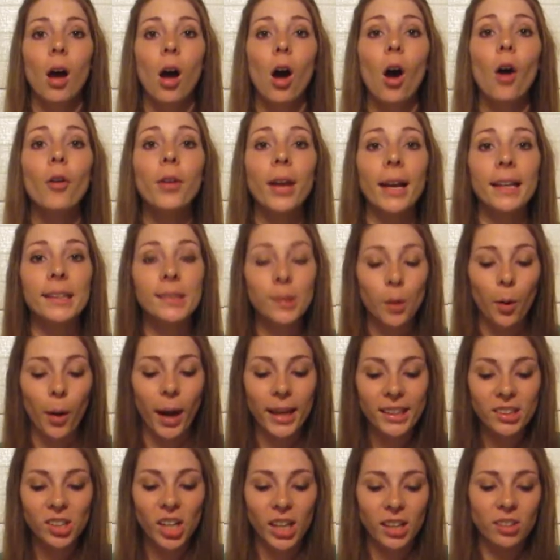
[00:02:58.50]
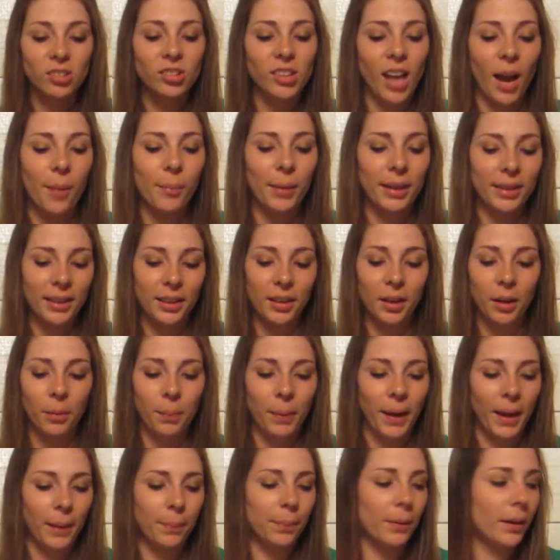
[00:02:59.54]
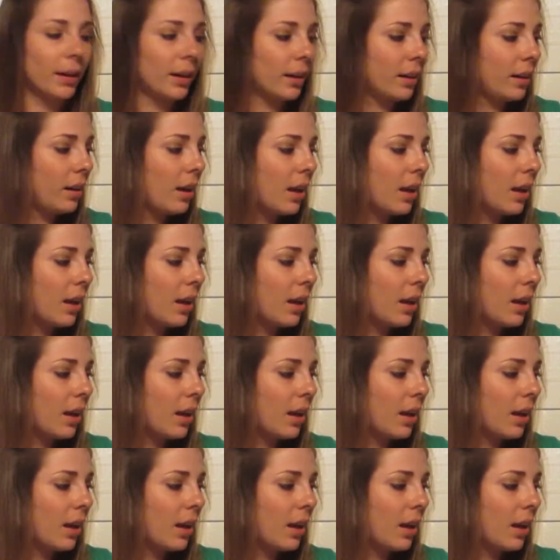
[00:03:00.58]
Okay, so I changed out my little paper.